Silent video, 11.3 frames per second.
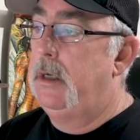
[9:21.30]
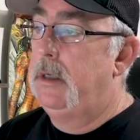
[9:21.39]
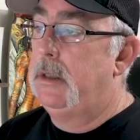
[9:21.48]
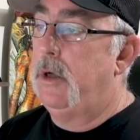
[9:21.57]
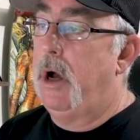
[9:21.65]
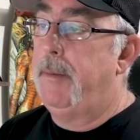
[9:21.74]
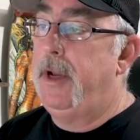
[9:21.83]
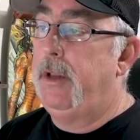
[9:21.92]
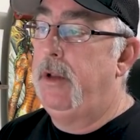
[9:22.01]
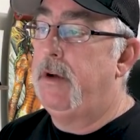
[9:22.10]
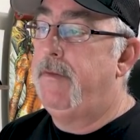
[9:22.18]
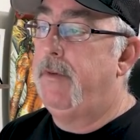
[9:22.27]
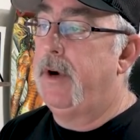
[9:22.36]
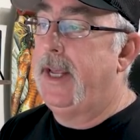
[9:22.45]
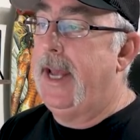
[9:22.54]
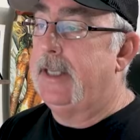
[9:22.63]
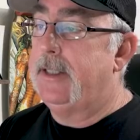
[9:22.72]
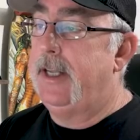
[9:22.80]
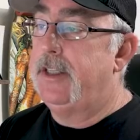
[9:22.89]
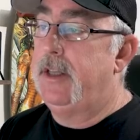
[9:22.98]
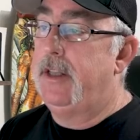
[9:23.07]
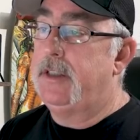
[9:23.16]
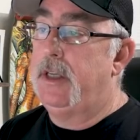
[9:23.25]
So I'm going to look for a gas
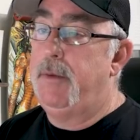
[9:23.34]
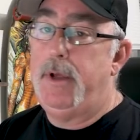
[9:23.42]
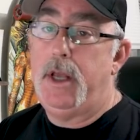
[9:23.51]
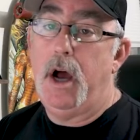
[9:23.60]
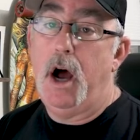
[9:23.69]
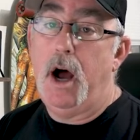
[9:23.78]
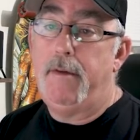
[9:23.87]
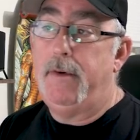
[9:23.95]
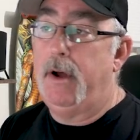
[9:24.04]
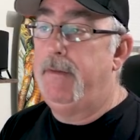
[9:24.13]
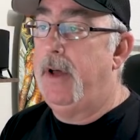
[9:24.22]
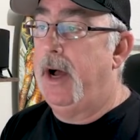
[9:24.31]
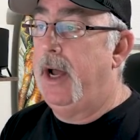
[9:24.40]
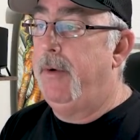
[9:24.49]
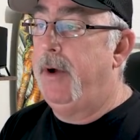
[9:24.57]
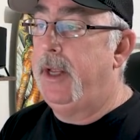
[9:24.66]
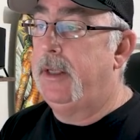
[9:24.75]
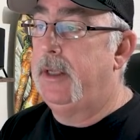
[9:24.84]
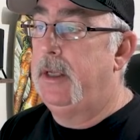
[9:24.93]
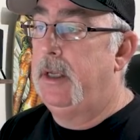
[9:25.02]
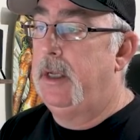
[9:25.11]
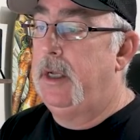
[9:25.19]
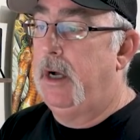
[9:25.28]
station that's going to be off of the highway
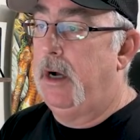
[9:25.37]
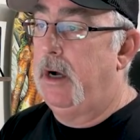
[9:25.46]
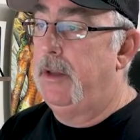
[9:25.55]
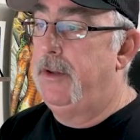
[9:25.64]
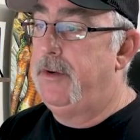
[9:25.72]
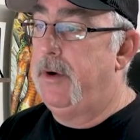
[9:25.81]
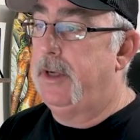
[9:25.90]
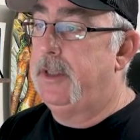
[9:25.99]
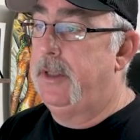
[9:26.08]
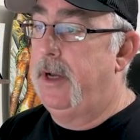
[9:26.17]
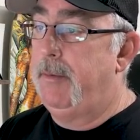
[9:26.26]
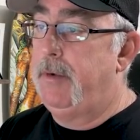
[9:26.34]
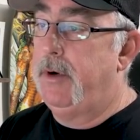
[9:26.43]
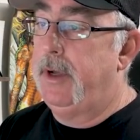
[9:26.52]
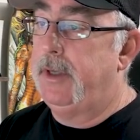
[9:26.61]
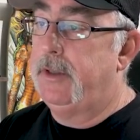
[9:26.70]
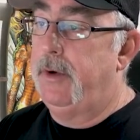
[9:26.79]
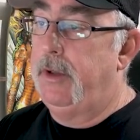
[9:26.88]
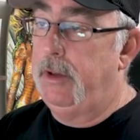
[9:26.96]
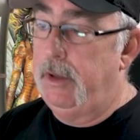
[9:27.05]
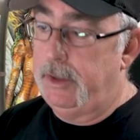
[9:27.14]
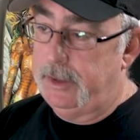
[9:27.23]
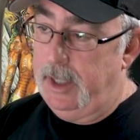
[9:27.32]
on the direction that I'm going. So it
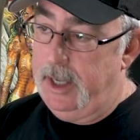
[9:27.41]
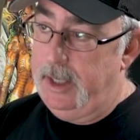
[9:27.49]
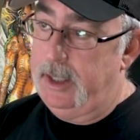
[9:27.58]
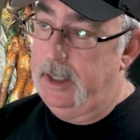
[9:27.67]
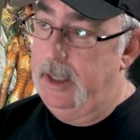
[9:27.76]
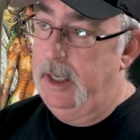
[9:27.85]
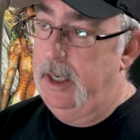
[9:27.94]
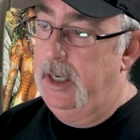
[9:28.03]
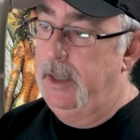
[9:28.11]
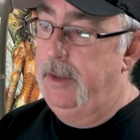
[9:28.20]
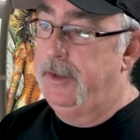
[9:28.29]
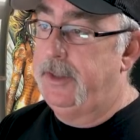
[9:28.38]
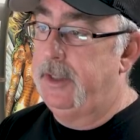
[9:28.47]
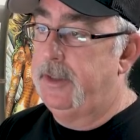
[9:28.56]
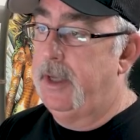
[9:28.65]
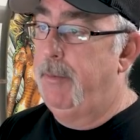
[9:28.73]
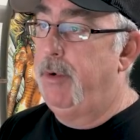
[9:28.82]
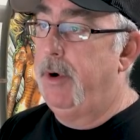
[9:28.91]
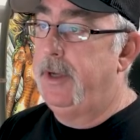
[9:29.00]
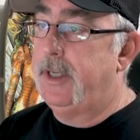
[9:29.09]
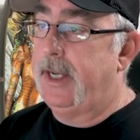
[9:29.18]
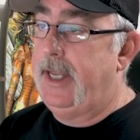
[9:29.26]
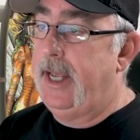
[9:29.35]
looks like this is a
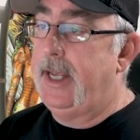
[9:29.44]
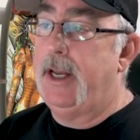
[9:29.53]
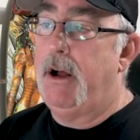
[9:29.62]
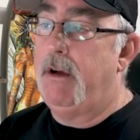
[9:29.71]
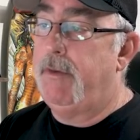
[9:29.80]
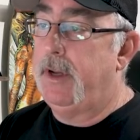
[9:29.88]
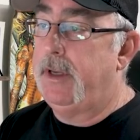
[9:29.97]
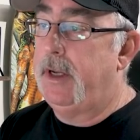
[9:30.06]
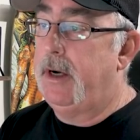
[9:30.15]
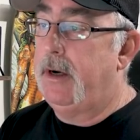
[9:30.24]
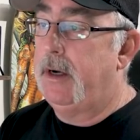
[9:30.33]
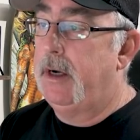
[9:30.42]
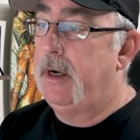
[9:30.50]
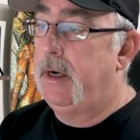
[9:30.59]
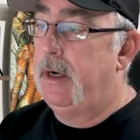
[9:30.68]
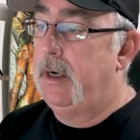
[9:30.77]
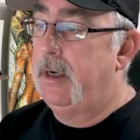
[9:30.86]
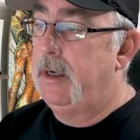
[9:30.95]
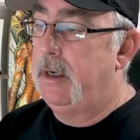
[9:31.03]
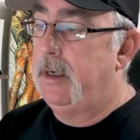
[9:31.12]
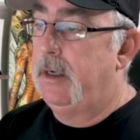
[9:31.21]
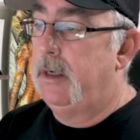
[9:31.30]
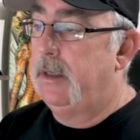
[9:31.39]
bridge. I can't get off right there.
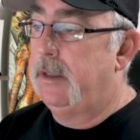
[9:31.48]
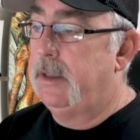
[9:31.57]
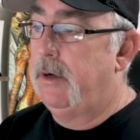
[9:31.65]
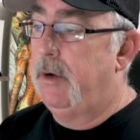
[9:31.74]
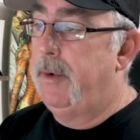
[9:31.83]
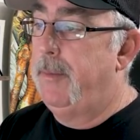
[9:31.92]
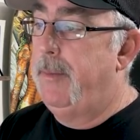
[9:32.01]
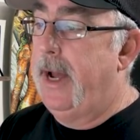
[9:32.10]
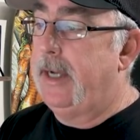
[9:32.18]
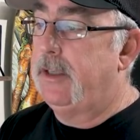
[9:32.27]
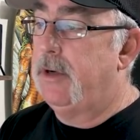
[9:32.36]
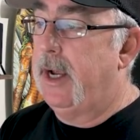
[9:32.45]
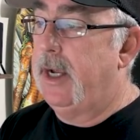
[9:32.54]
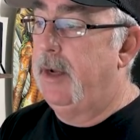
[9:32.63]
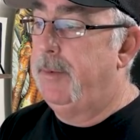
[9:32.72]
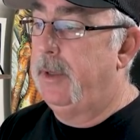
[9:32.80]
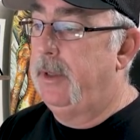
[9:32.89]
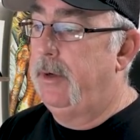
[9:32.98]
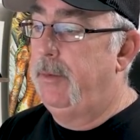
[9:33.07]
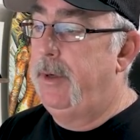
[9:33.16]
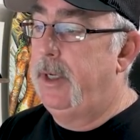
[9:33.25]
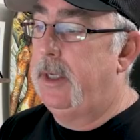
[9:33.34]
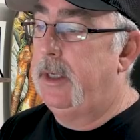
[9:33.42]
So I'm going to backtrack up a little
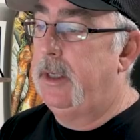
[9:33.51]
bit.